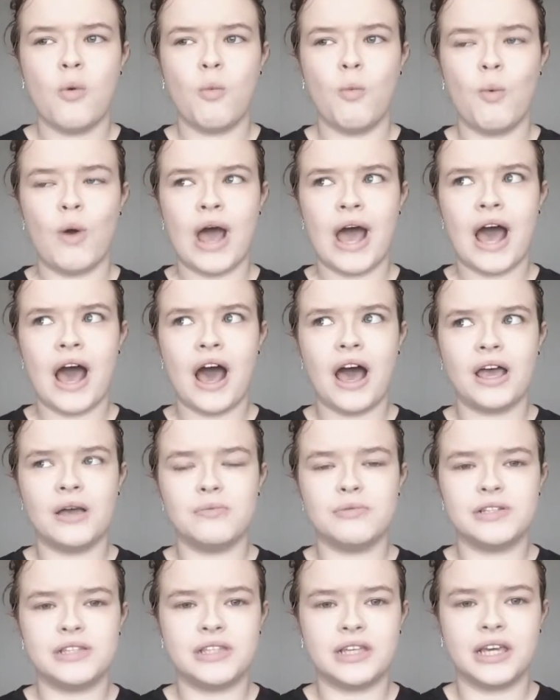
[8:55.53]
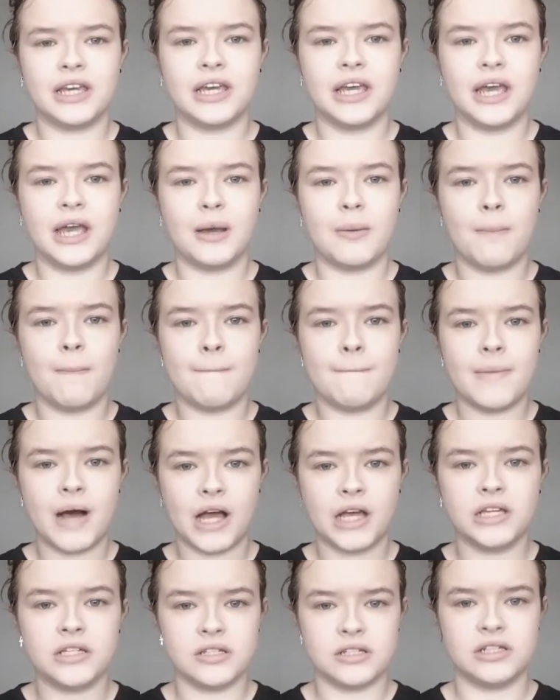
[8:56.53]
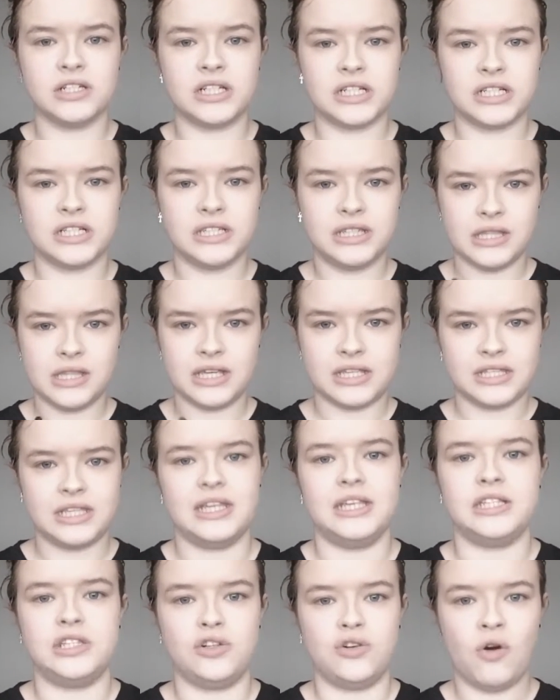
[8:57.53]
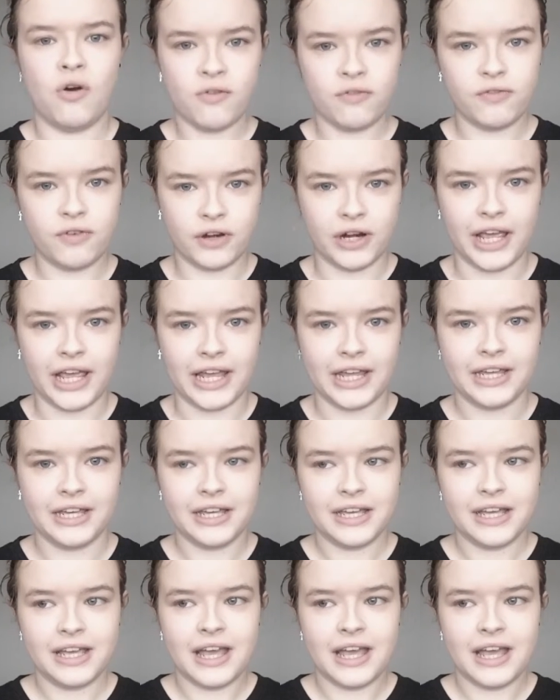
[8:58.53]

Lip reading: where I was thinking, my goodness, this is not funny.